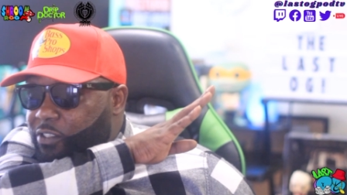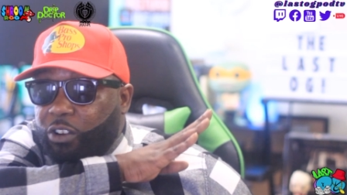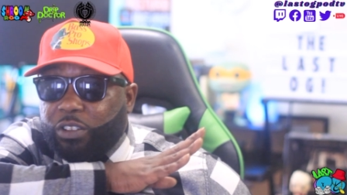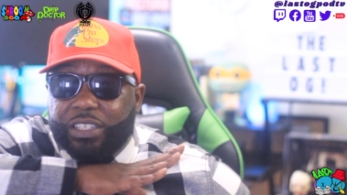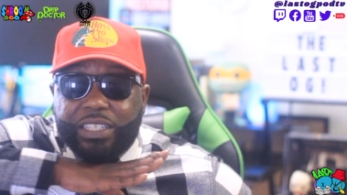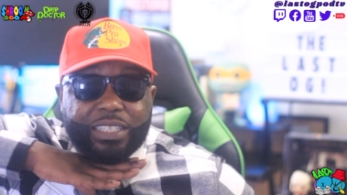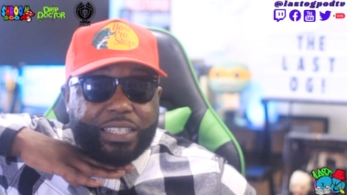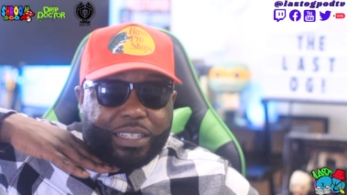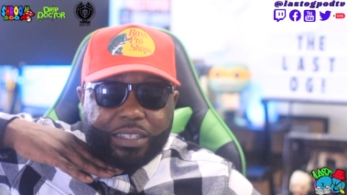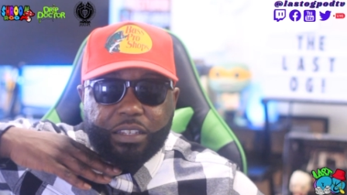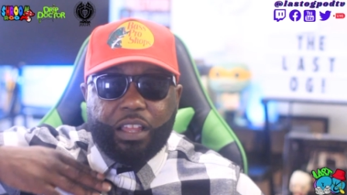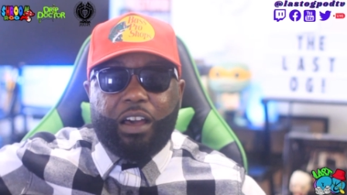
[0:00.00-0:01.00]
rolling his,
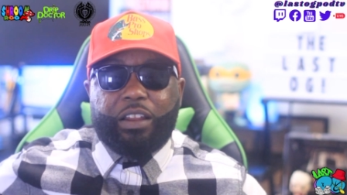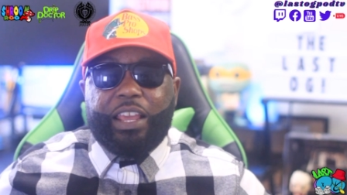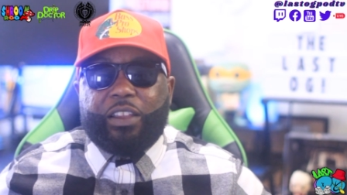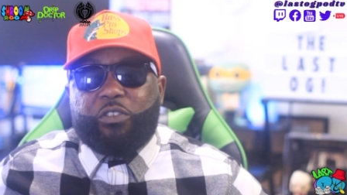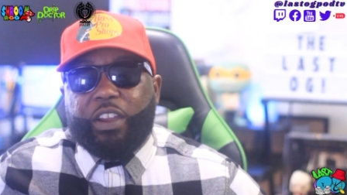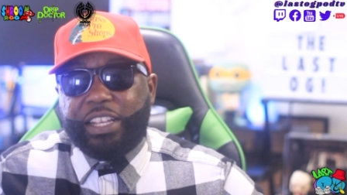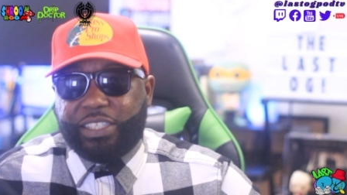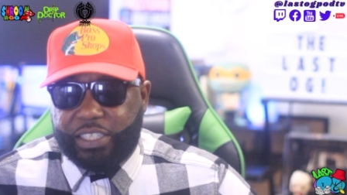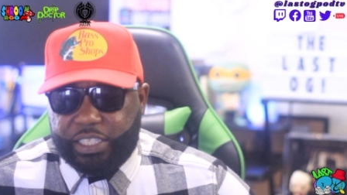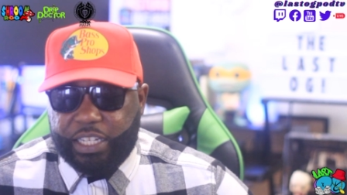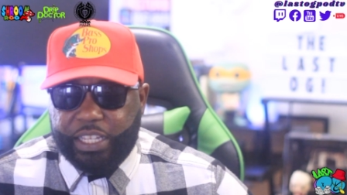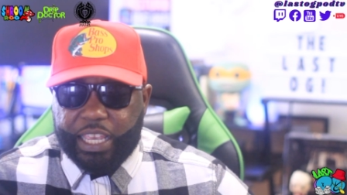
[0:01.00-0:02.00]
and all that crazy
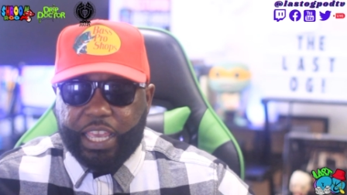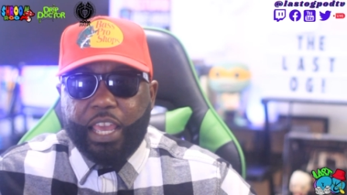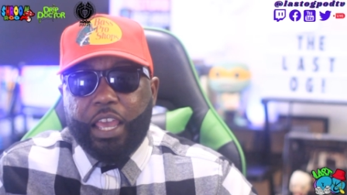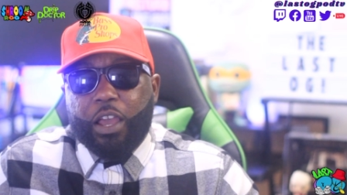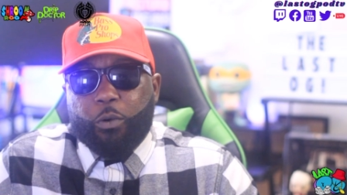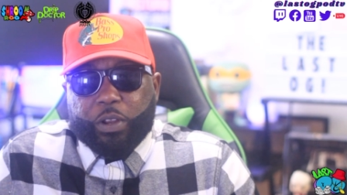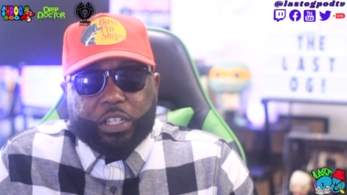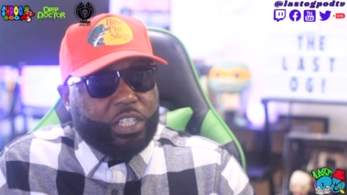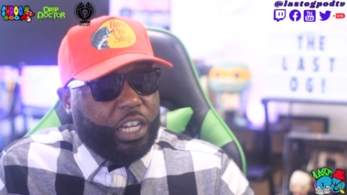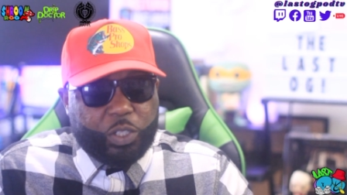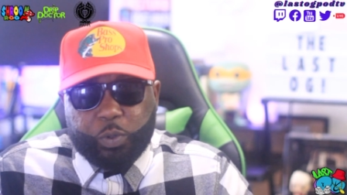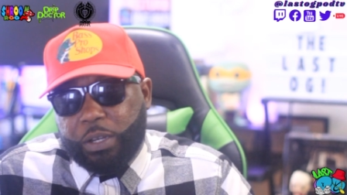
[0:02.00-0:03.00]
shit. Yeah. Well, the
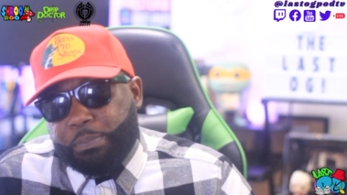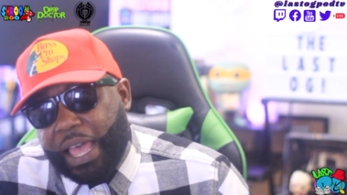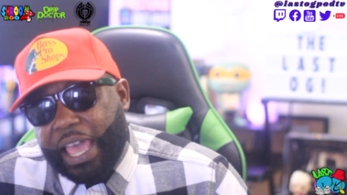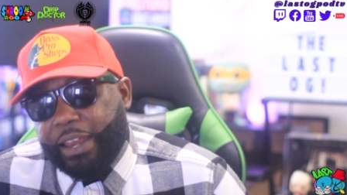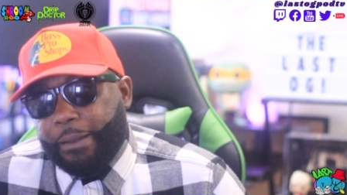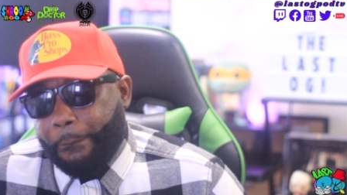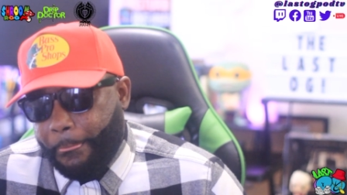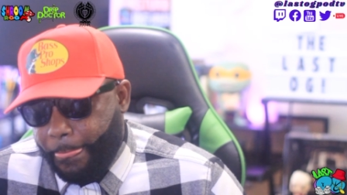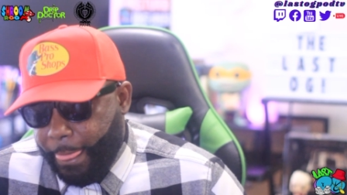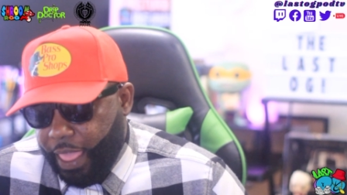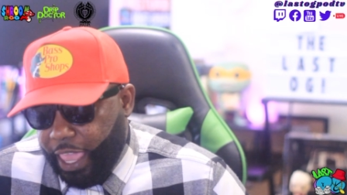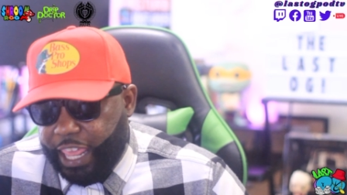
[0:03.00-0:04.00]
judge wasn't buying it.
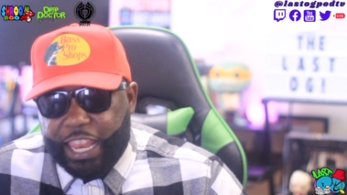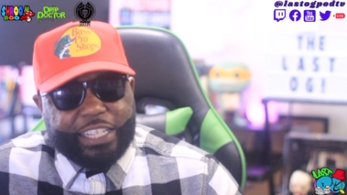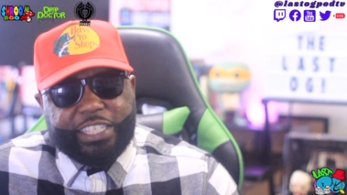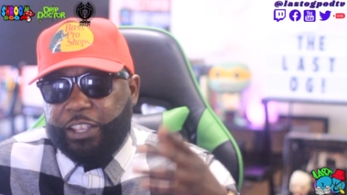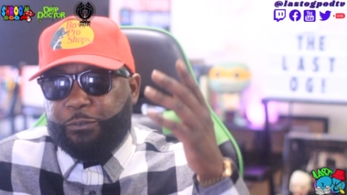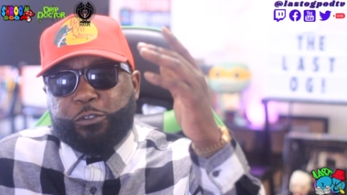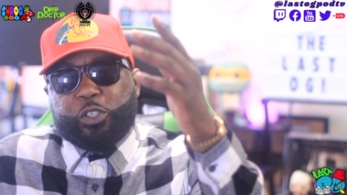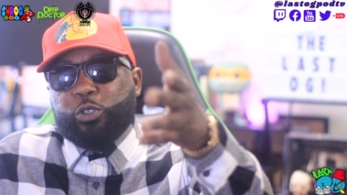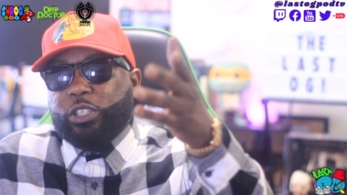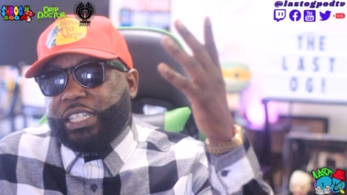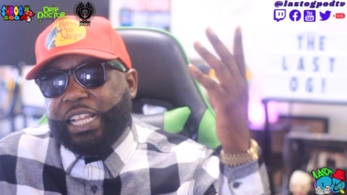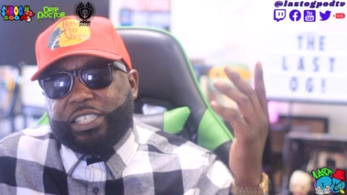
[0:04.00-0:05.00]
And uh, see, as
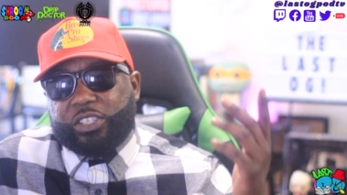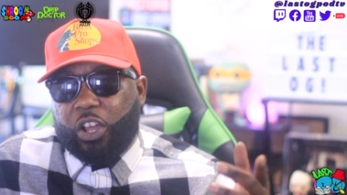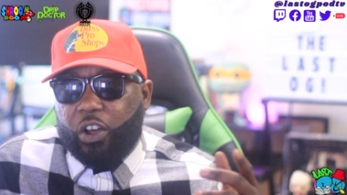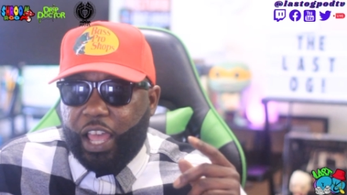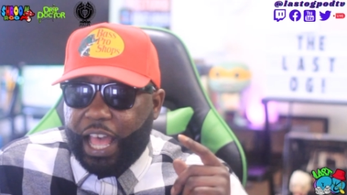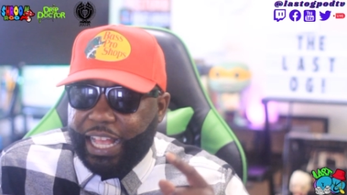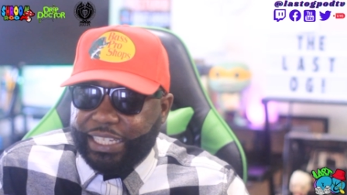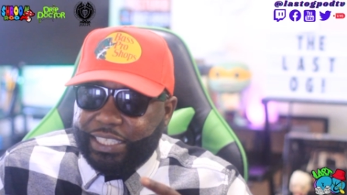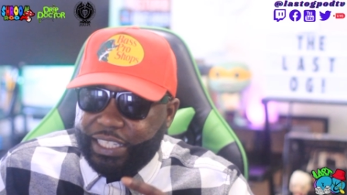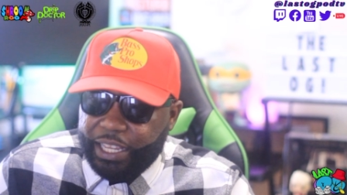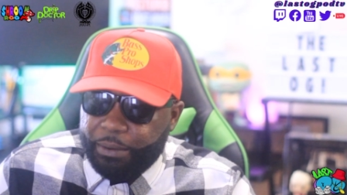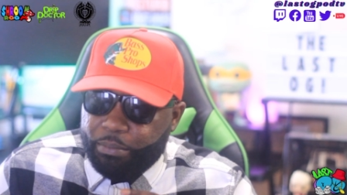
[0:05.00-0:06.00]
soon as I saw it, I
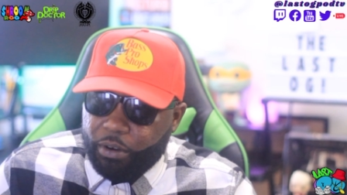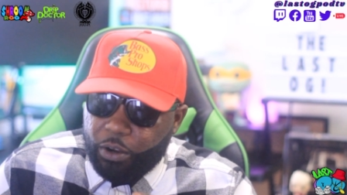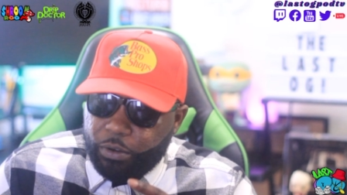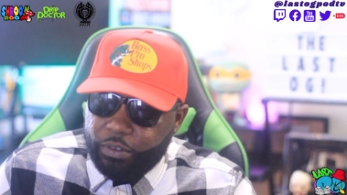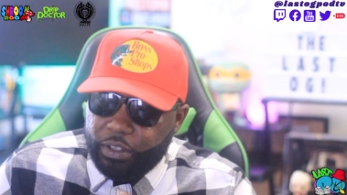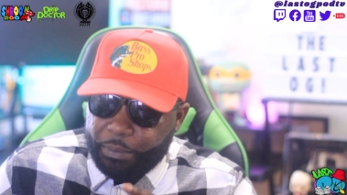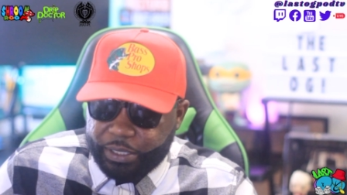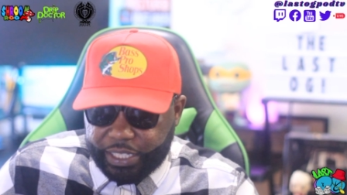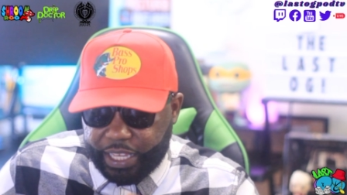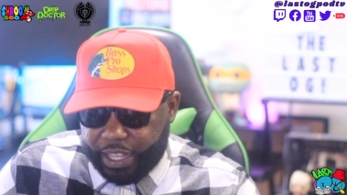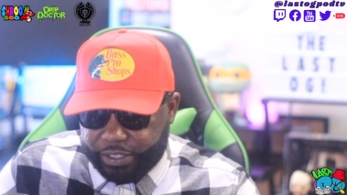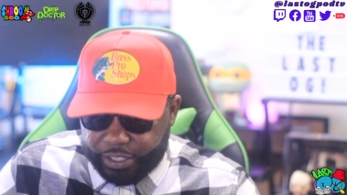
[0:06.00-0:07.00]
said, bro, let me tell y'all